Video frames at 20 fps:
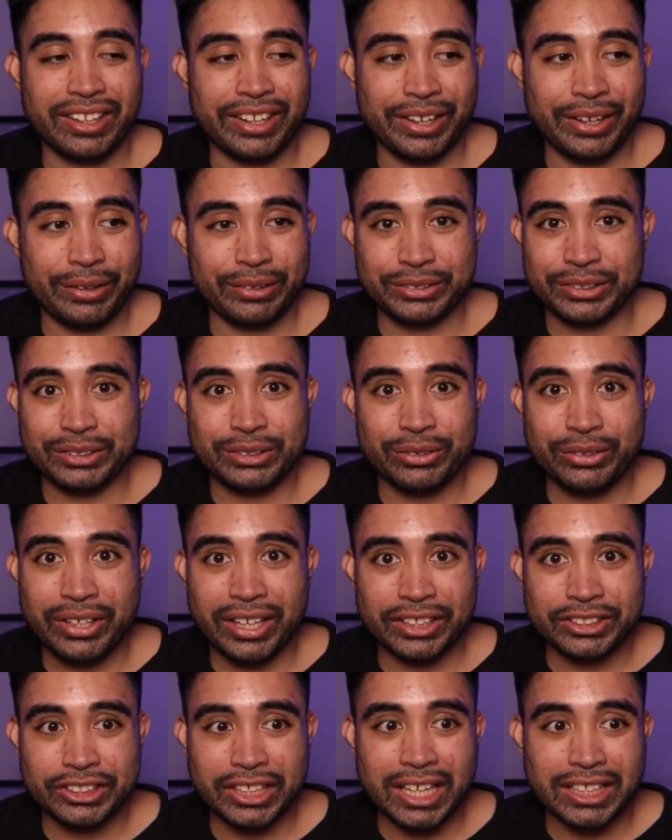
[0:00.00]
Like, just looking
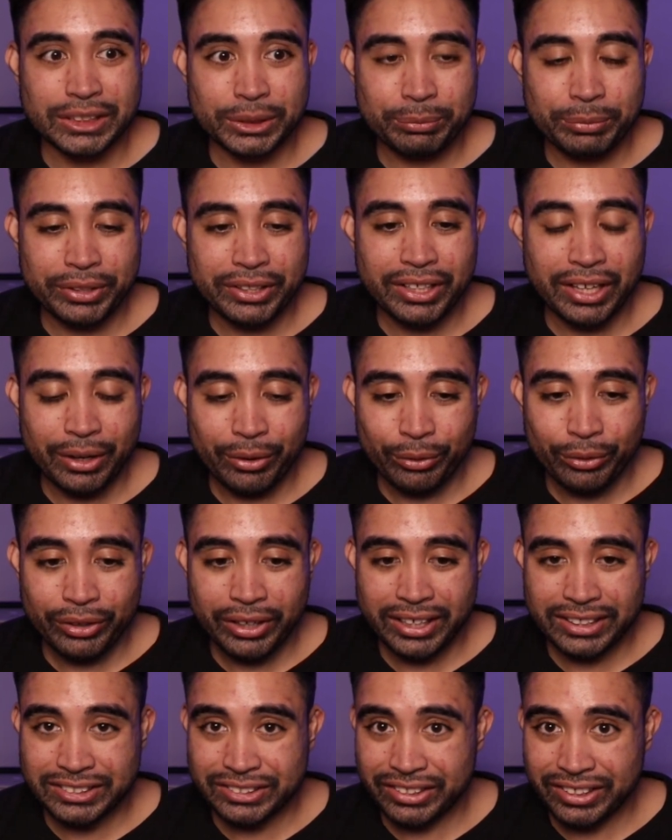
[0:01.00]
at ChatGPT, I heard
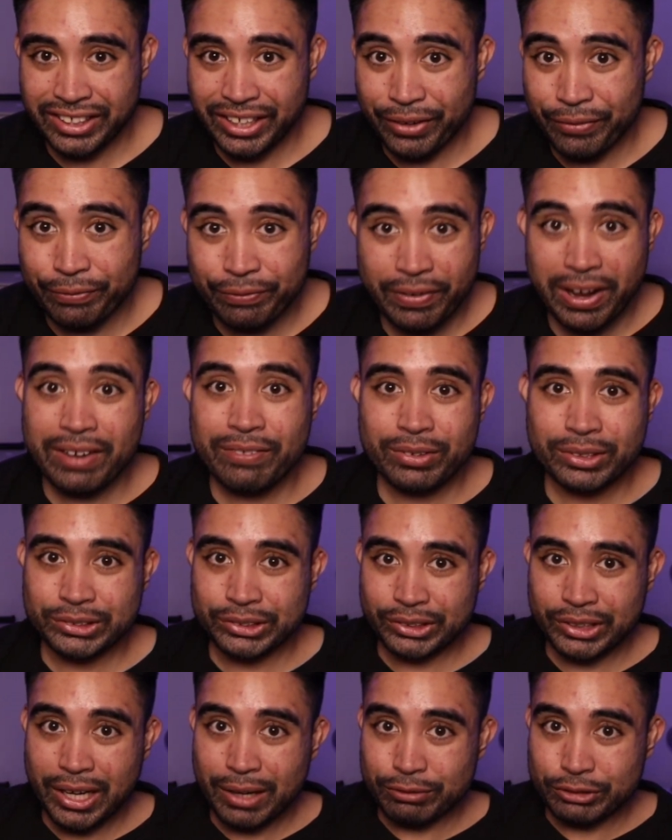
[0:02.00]
that it's gonna get
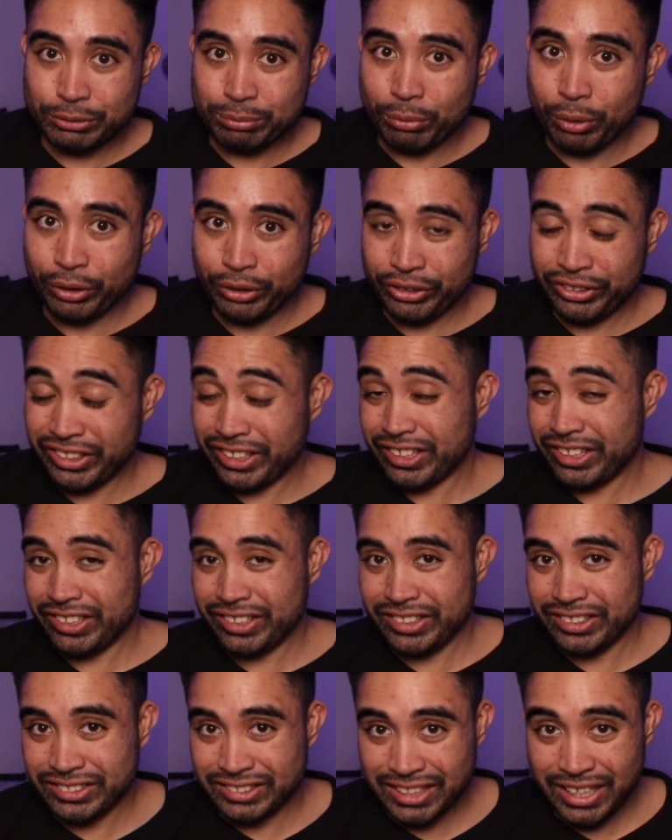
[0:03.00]
500 times smarter than
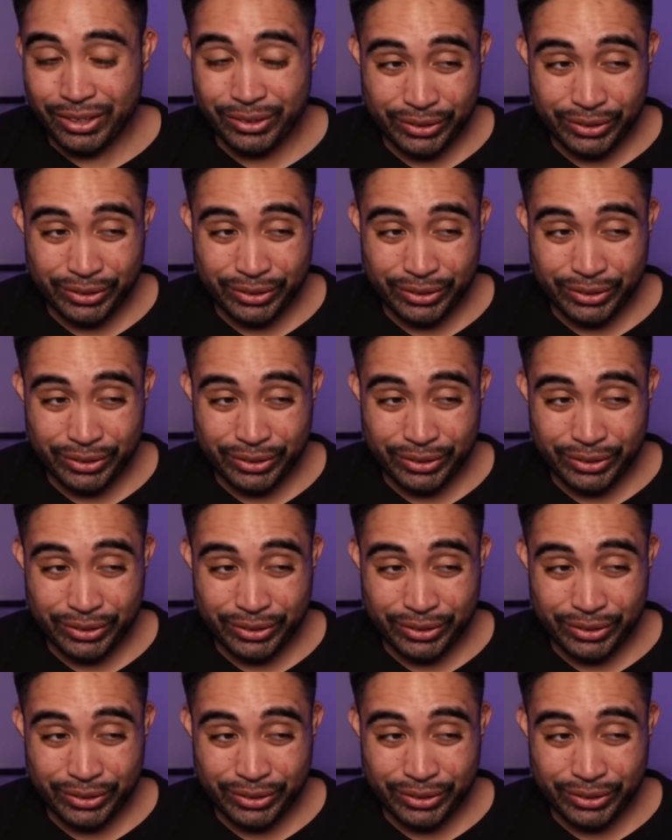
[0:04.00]
it is now.